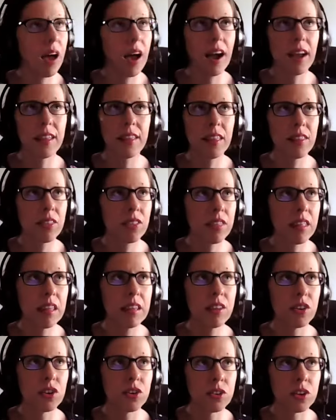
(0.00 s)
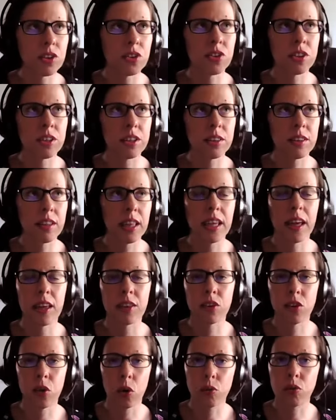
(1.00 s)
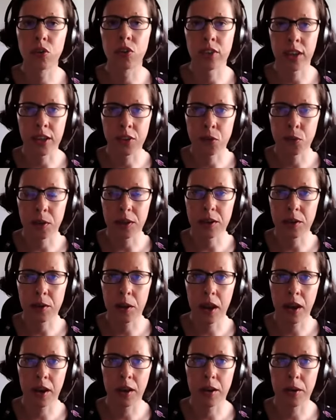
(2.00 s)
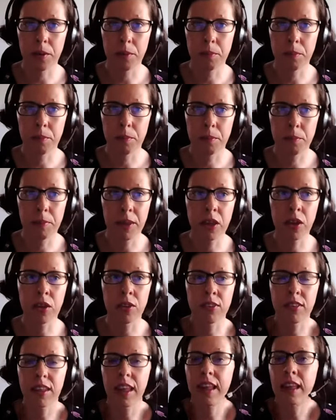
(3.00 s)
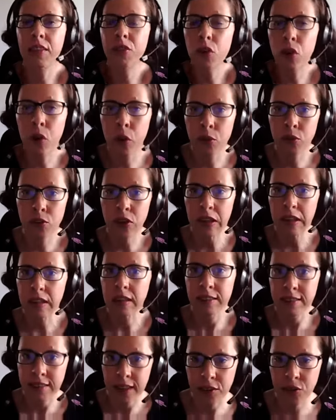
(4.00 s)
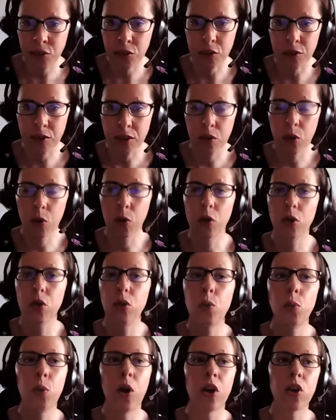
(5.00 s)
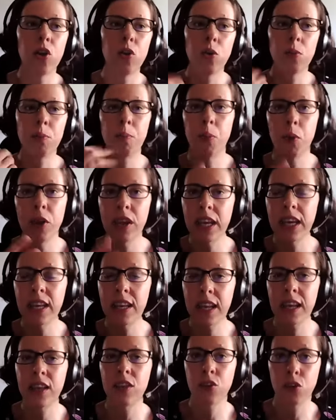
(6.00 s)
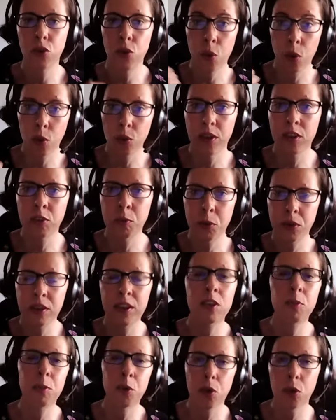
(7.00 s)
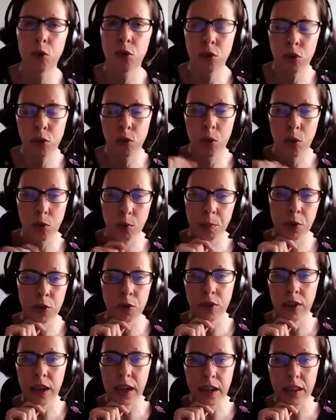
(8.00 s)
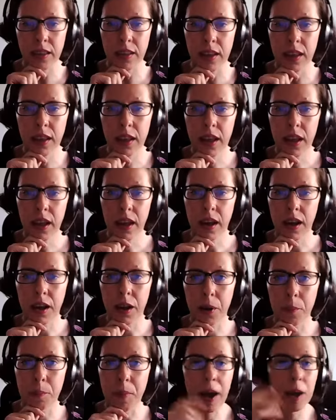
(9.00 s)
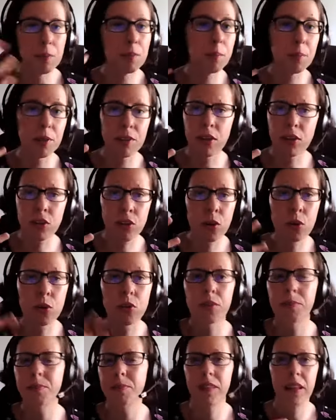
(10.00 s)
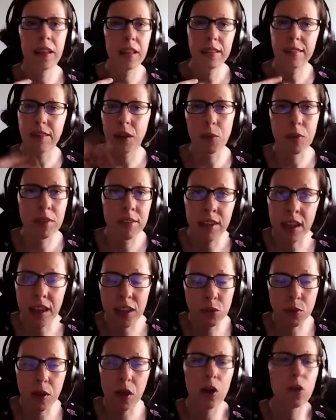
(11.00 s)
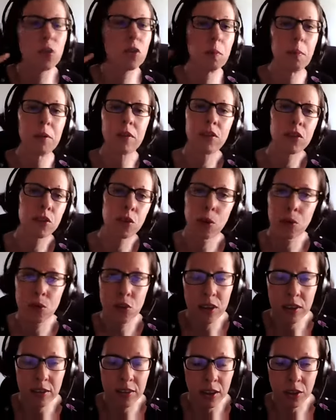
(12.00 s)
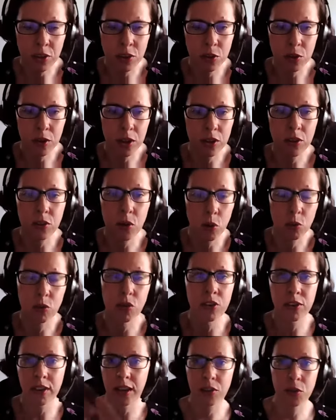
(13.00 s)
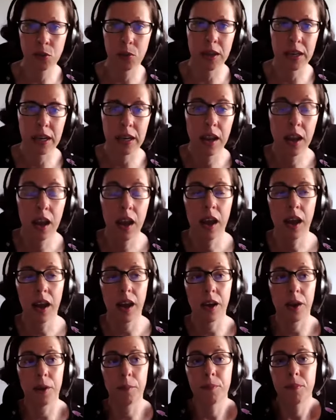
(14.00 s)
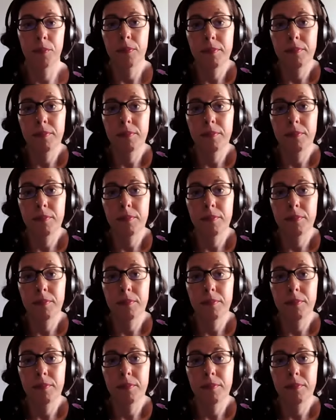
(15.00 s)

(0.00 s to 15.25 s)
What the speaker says: I don't think there's such a thing as an oversaturated, because in the coaching sector, what you bring in is your own expertise, but also your own personality. I'm a business coach. They will say as well, oh, the business coaching sector is oversaturated. Um,